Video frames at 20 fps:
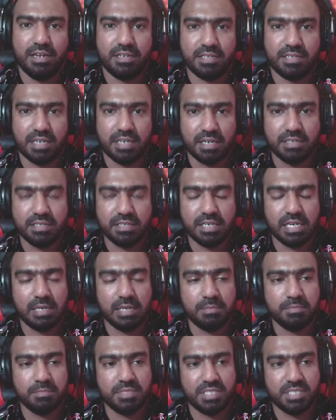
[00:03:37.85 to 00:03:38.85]

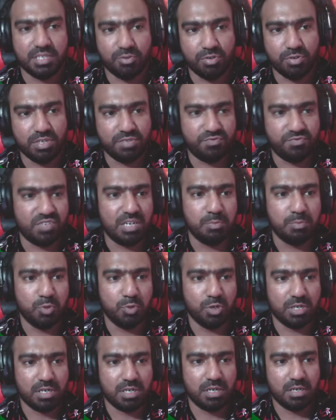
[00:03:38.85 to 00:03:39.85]
runtime security
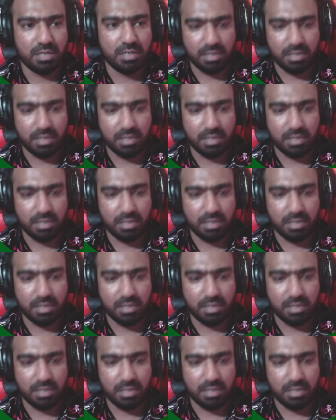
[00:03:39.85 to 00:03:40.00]
framework.